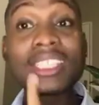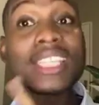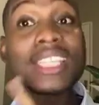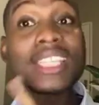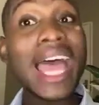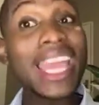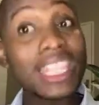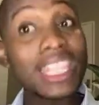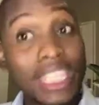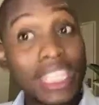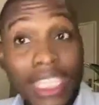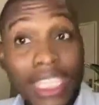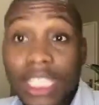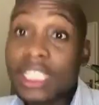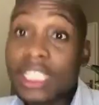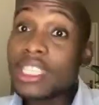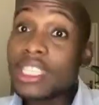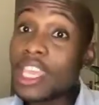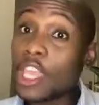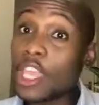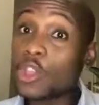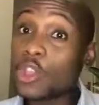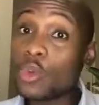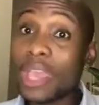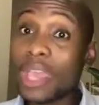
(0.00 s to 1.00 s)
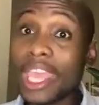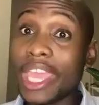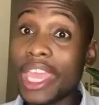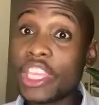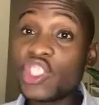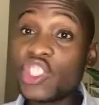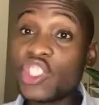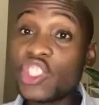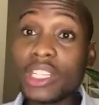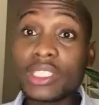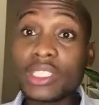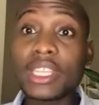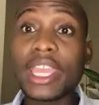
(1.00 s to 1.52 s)
I did hear you,
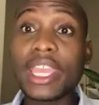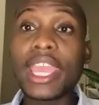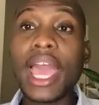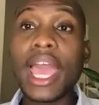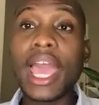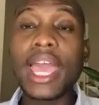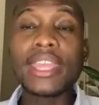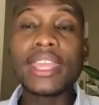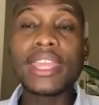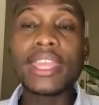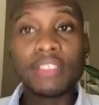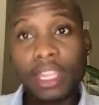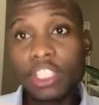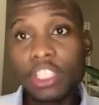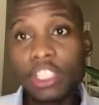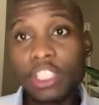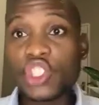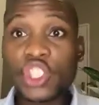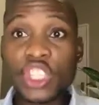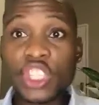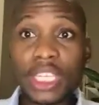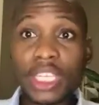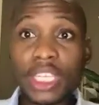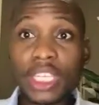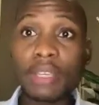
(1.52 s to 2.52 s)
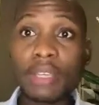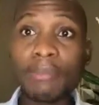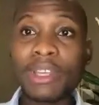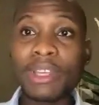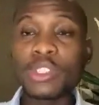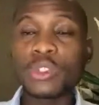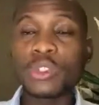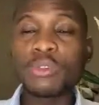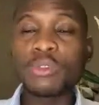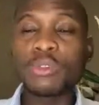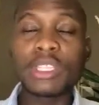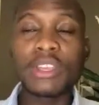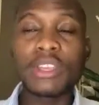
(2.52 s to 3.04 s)
Angel, say that she
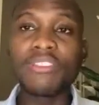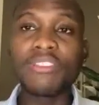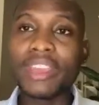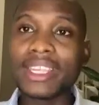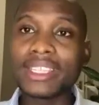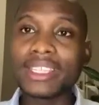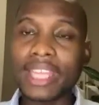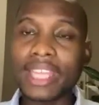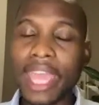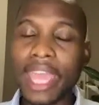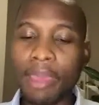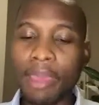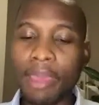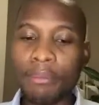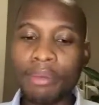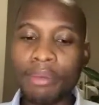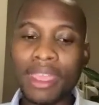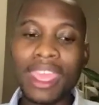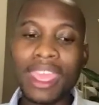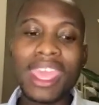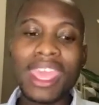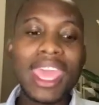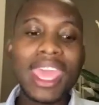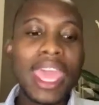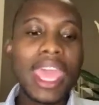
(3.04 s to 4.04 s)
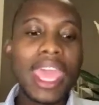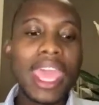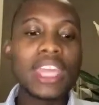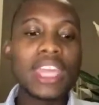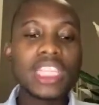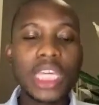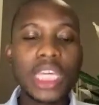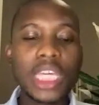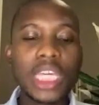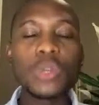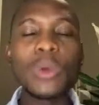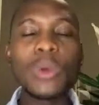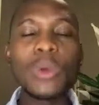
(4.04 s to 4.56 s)
must use the face app. And
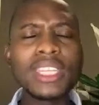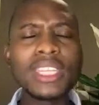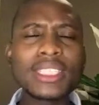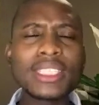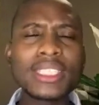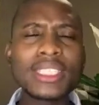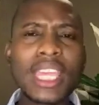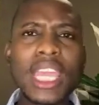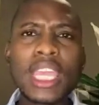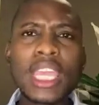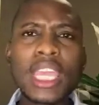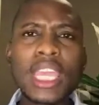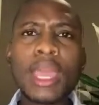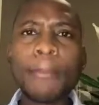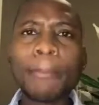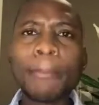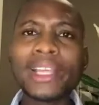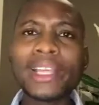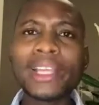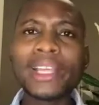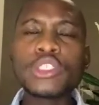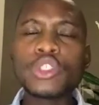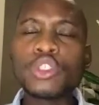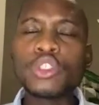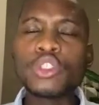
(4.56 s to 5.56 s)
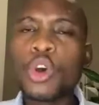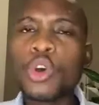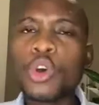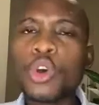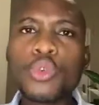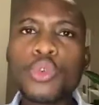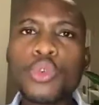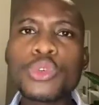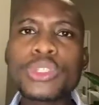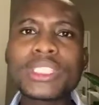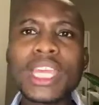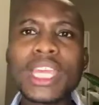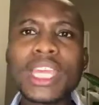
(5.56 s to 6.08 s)
then when they say, but
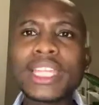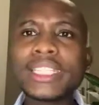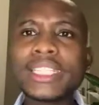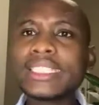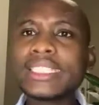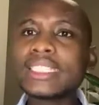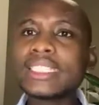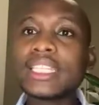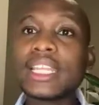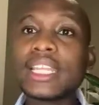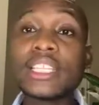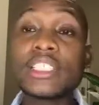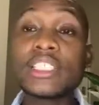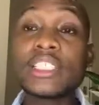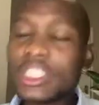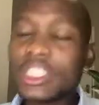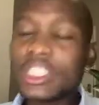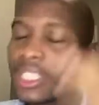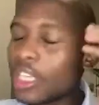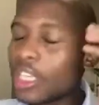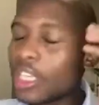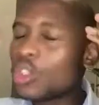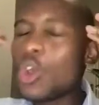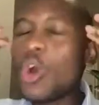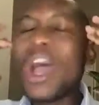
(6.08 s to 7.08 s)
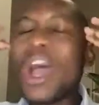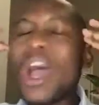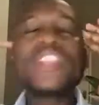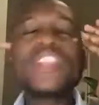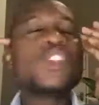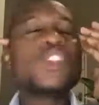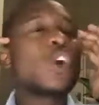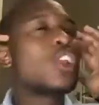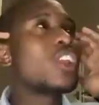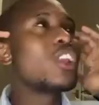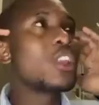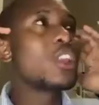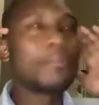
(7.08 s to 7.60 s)
Nonku said, she said, no, I
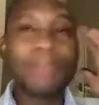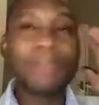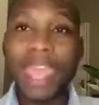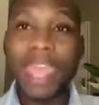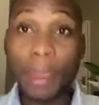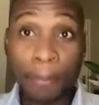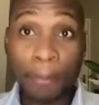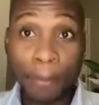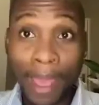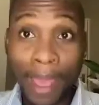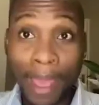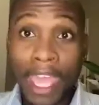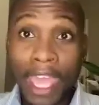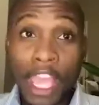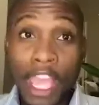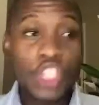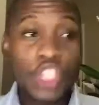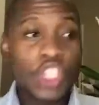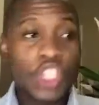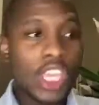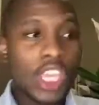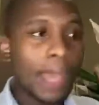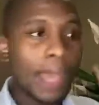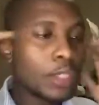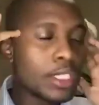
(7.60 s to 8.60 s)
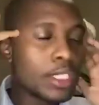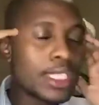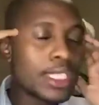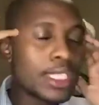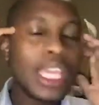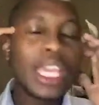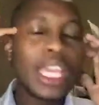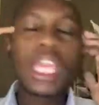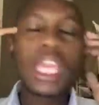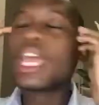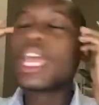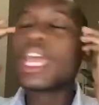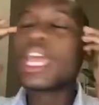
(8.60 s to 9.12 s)
don't remember. She kept on
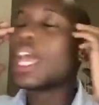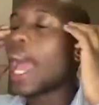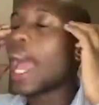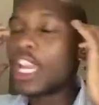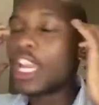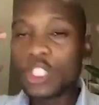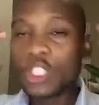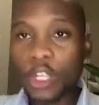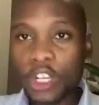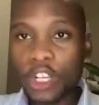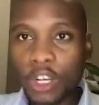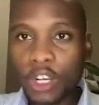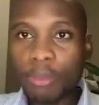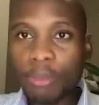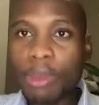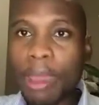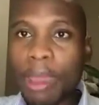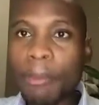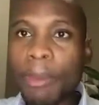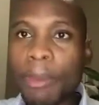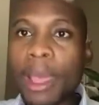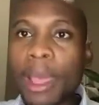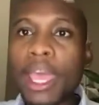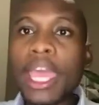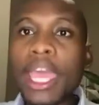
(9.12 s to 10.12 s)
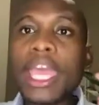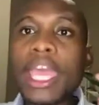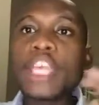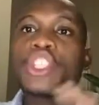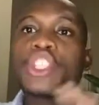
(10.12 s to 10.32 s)
saying, I don't remember.